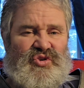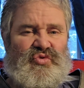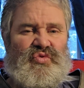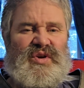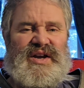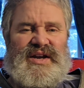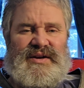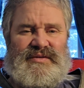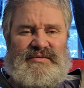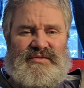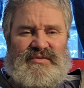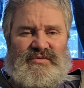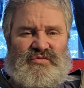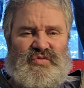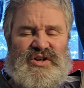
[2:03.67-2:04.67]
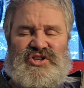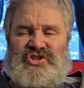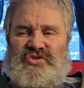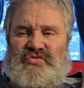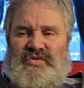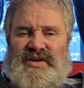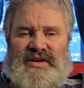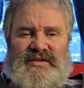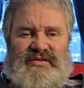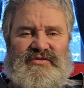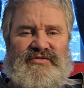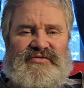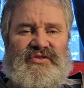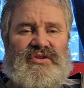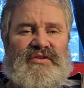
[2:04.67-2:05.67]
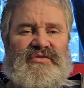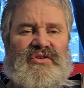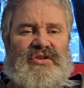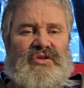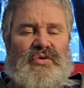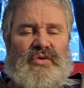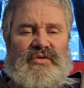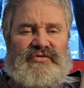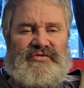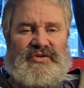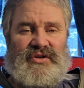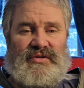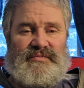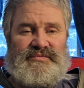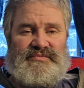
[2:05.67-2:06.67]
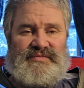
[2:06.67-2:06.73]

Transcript: green, rich green, full of chlorophyll,